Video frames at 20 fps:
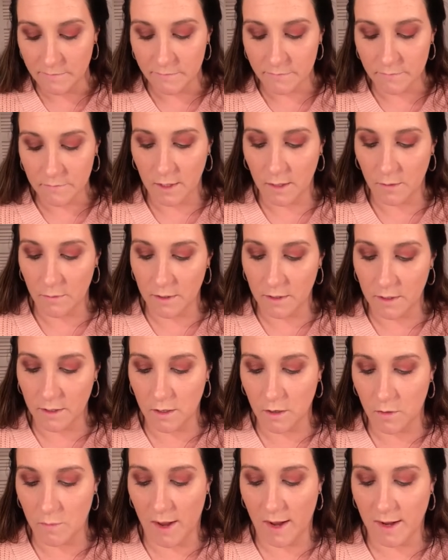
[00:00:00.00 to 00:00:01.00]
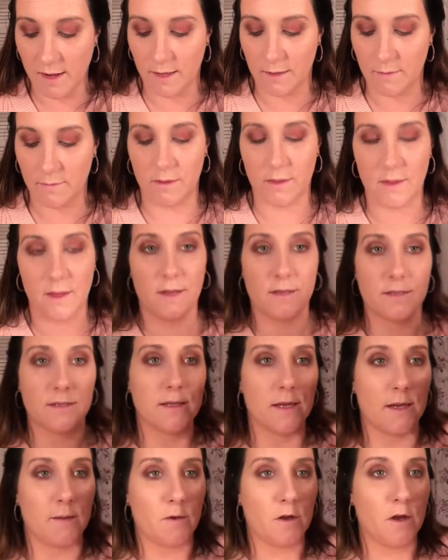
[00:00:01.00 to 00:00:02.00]
and we're going to go back in with that
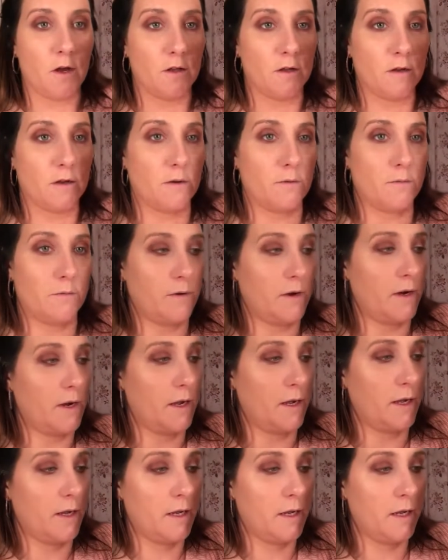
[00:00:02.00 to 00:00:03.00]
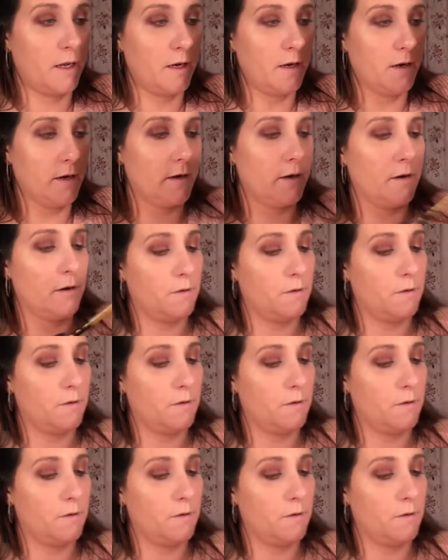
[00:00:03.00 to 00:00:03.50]
same color right here